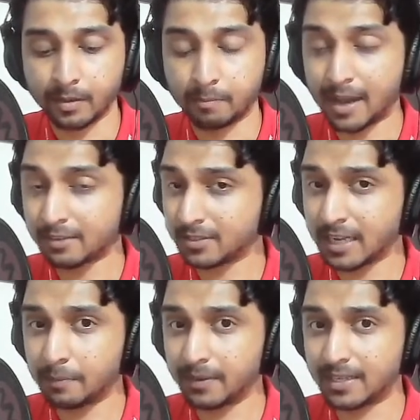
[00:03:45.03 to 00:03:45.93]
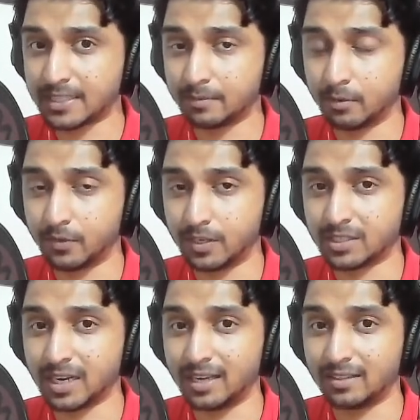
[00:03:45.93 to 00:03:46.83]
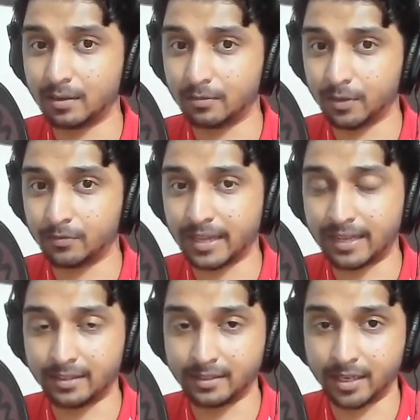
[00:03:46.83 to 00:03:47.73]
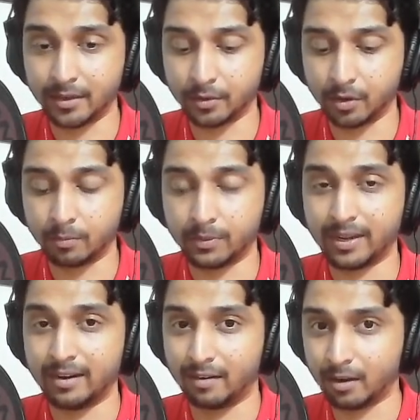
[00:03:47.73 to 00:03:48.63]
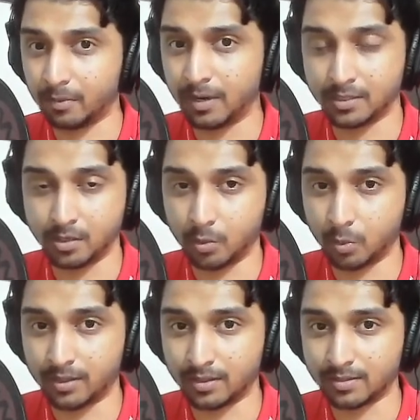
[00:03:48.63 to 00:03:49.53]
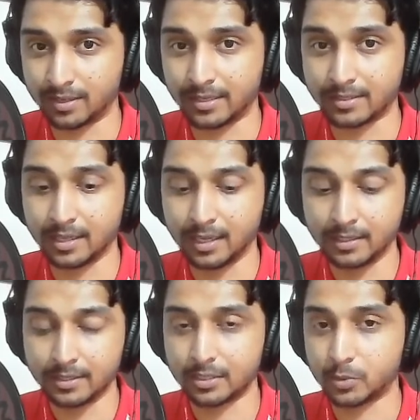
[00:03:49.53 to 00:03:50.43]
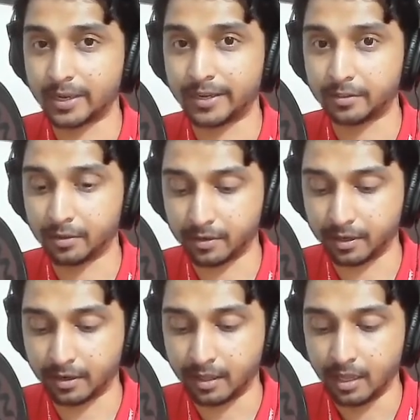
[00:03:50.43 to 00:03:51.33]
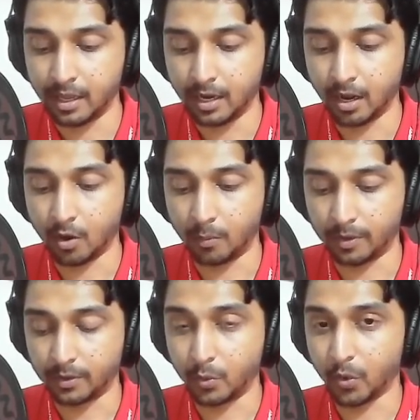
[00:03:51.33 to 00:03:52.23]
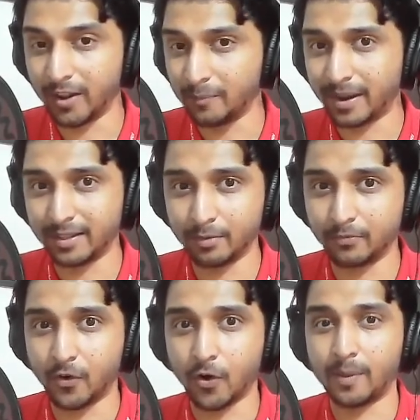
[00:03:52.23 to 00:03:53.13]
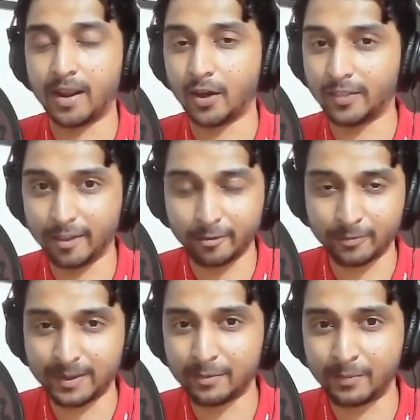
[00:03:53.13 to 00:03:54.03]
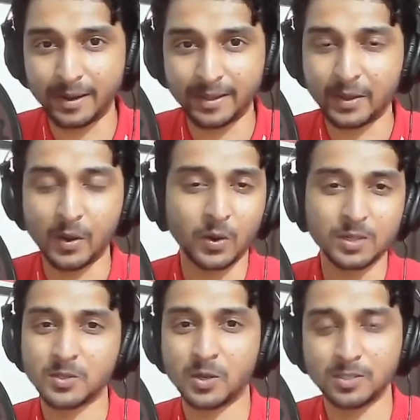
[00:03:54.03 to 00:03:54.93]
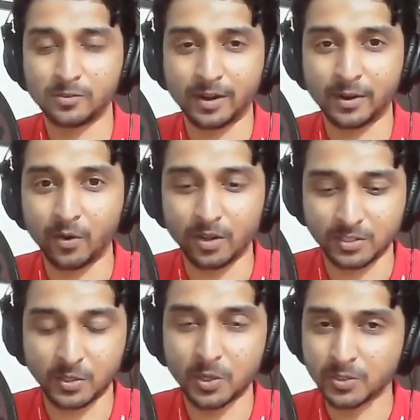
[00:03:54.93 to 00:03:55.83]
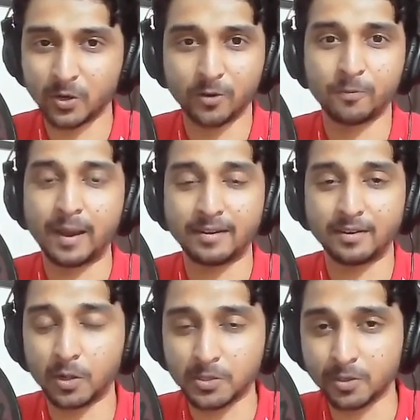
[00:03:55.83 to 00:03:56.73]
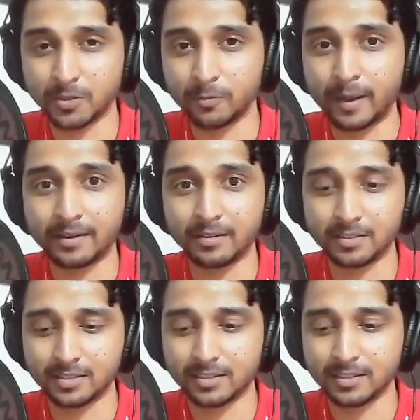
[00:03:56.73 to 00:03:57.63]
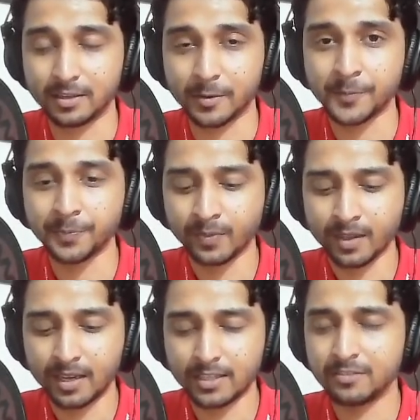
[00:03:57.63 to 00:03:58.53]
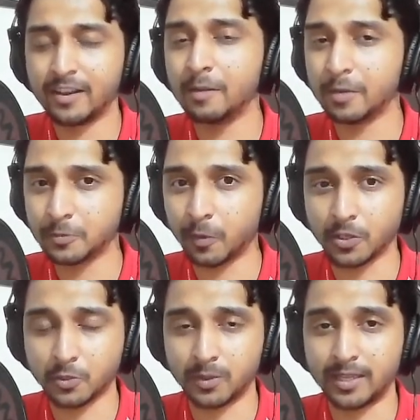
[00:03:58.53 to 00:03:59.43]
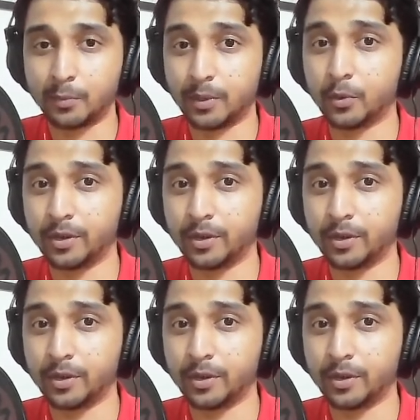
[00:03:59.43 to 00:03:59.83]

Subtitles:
Max Verstappen has never finished higher than 5th at the Italian Grand Prix, and Red Bull has not won this race since 2013. Now, but going by their form and how they have been breaking all sorts of records and all sorts of patterns this year, it's very much possible that we could